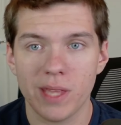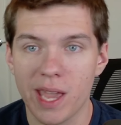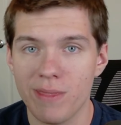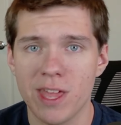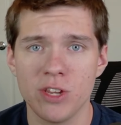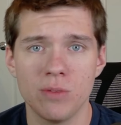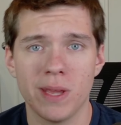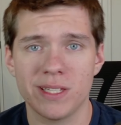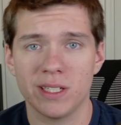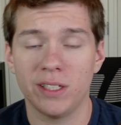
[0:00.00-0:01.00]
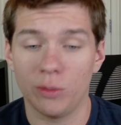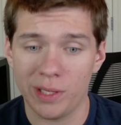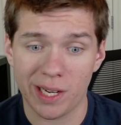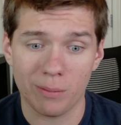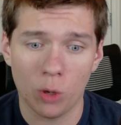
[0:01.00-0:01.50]
and then you basically, the way
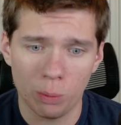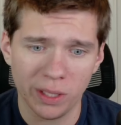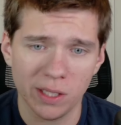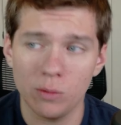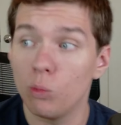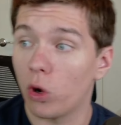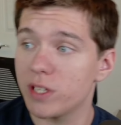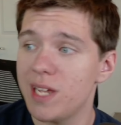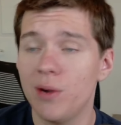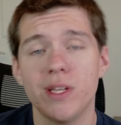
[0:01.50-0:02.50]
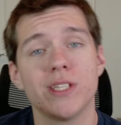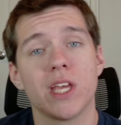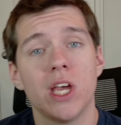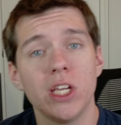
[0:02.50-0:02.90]
that I'm hoping it works out is,